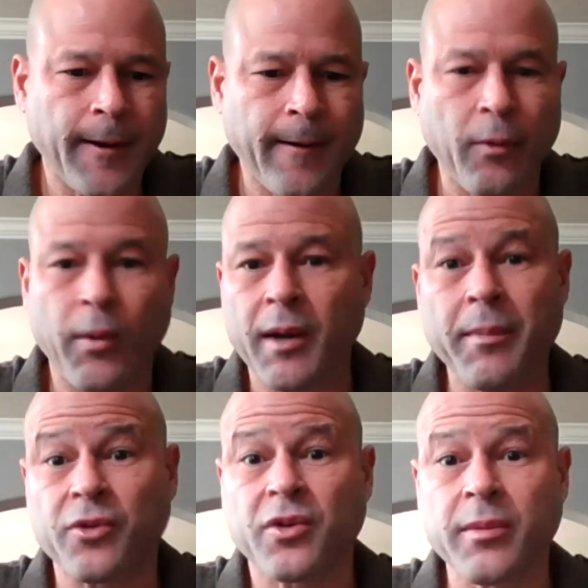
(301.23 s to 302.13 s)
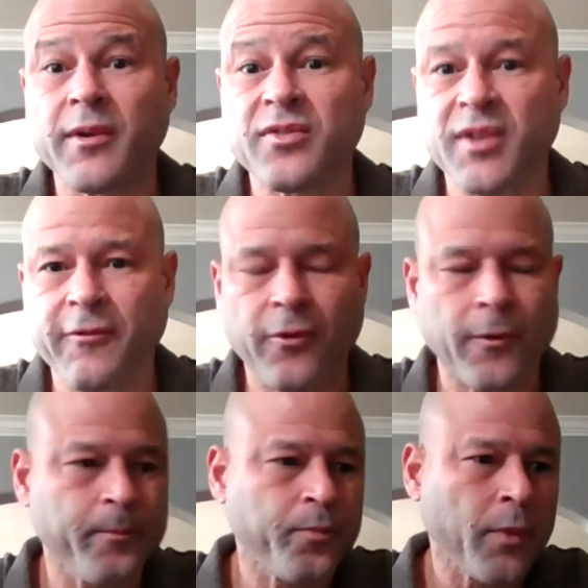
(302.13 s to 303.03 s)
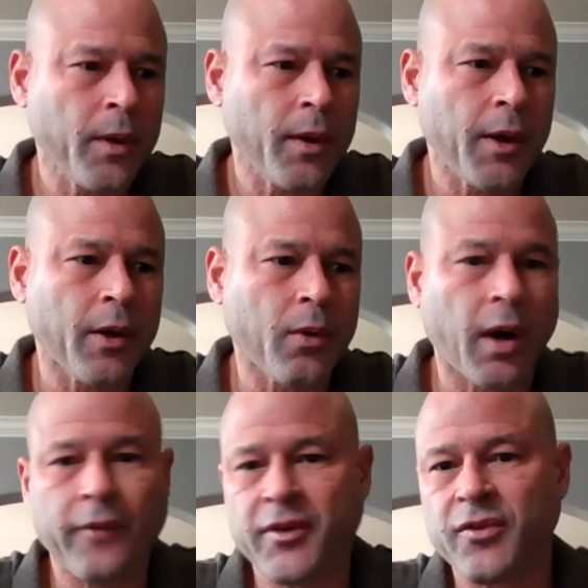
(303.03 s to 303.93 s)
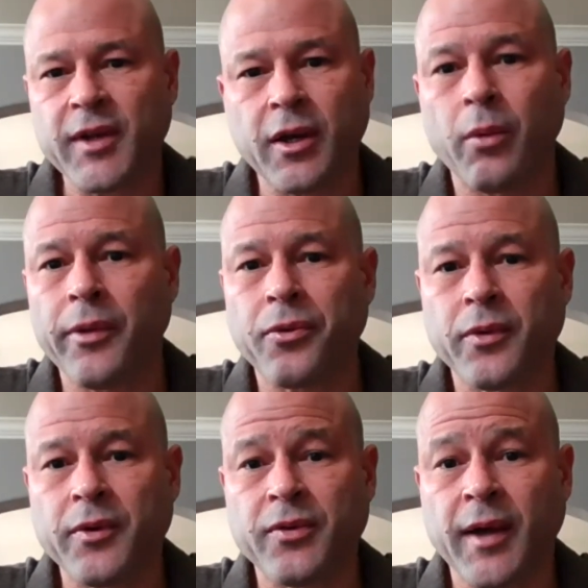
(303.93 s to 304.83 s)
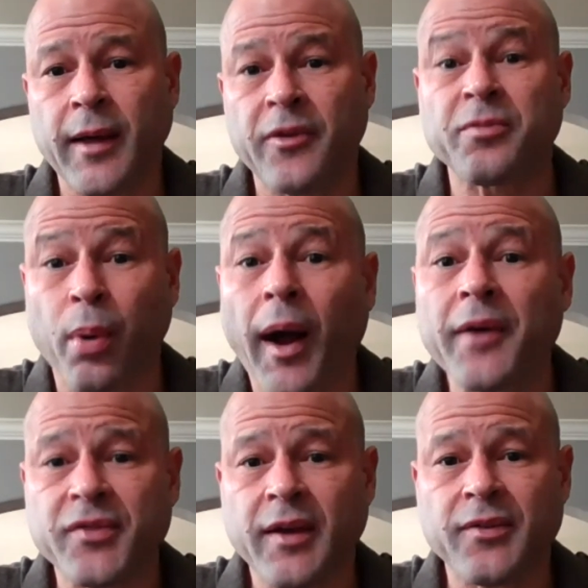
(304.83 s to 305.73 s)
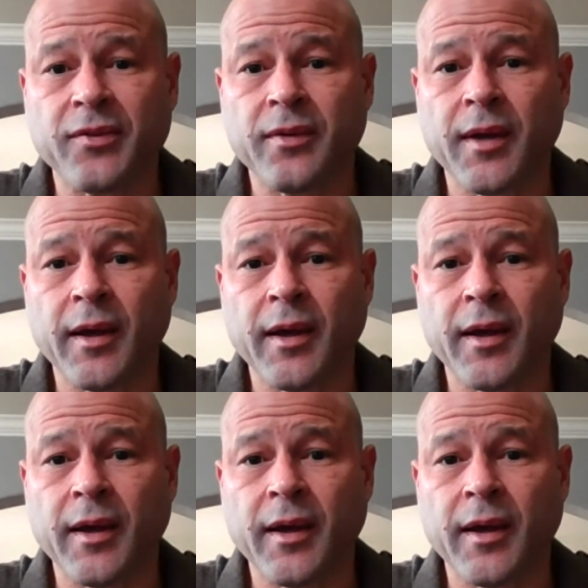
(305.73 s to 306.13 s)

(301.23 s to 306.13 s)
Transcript: uh, that want to make their community safer. You know, obviously, going through this uh, this process